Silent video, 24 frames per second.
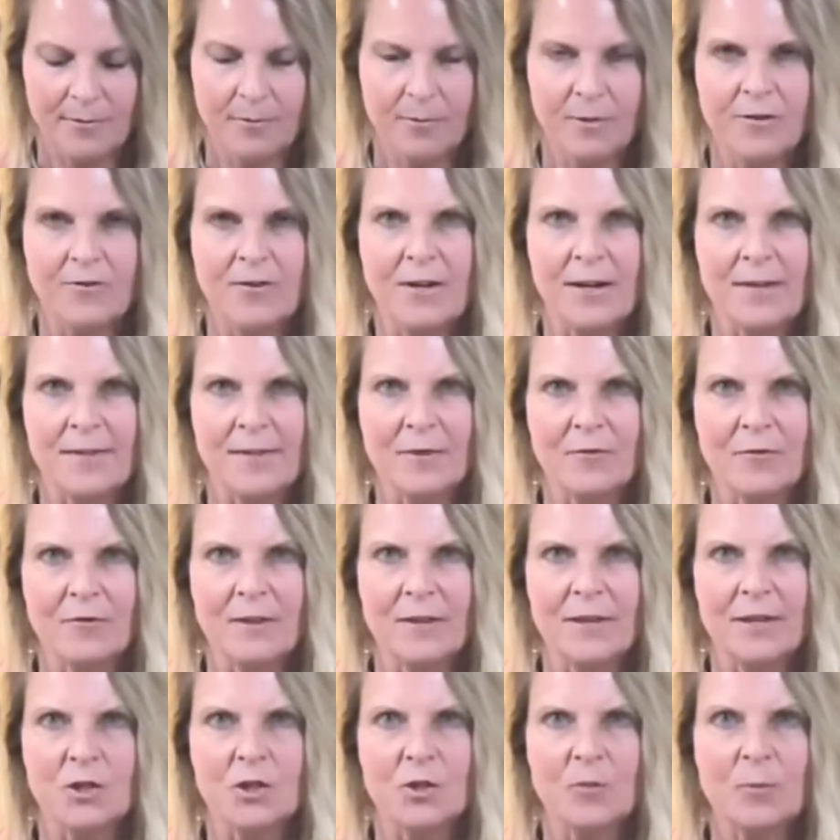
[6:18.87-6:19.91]
We've got the
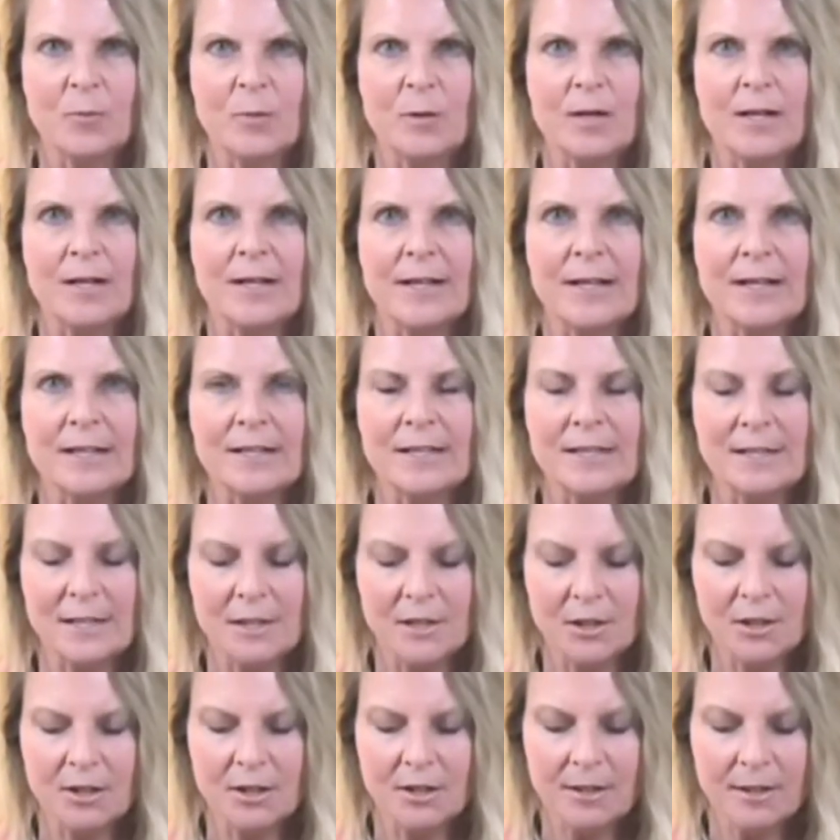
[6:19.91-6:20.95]
finished product
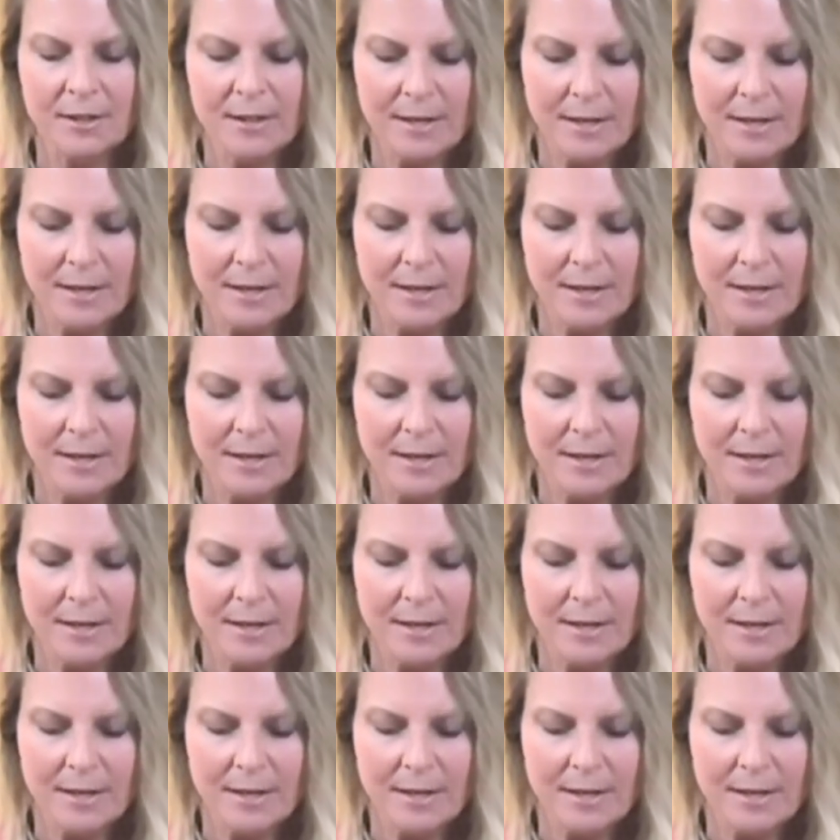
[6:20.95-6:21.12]
here.